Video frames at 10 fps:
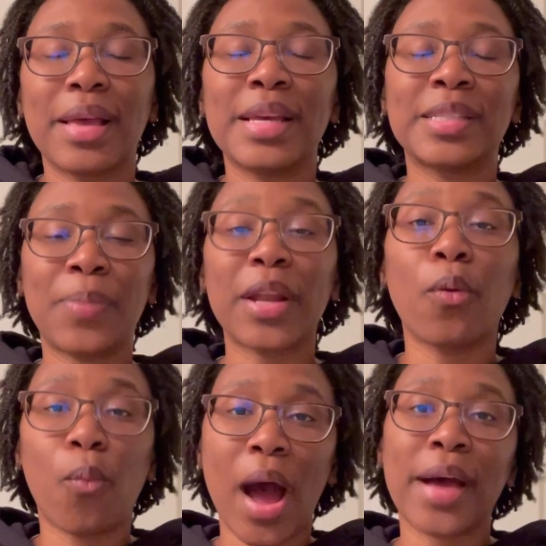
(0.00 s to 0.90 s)
it's been
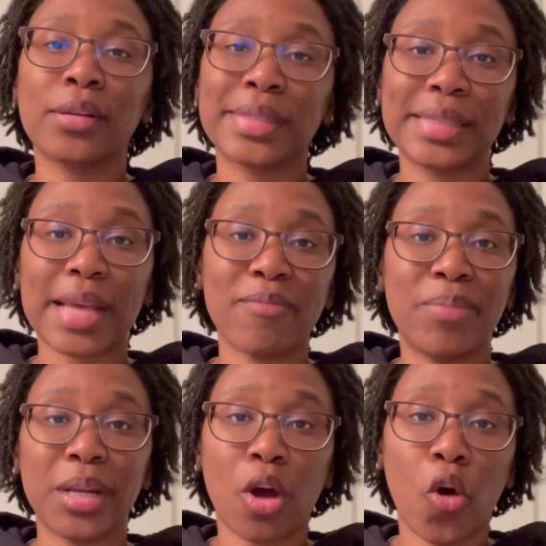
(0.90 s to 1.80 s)
a while since I've
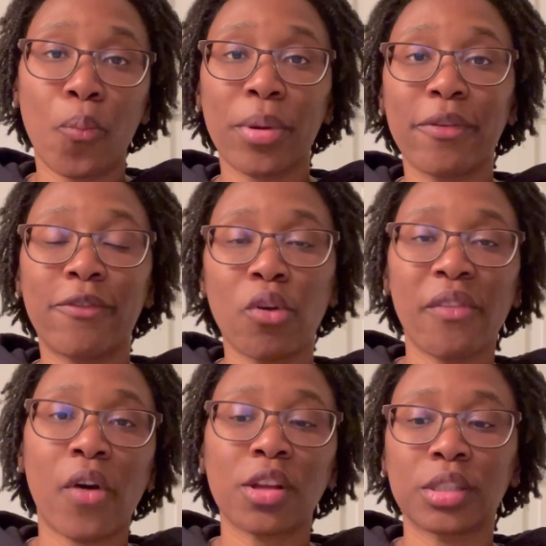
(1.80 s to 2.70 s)
been open for
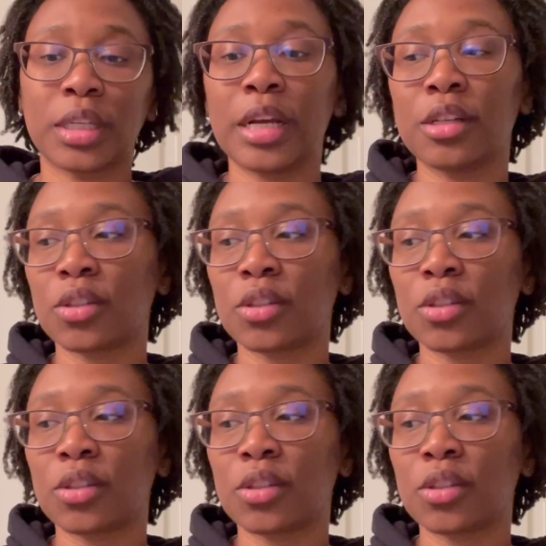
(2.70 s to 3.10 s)
foster care.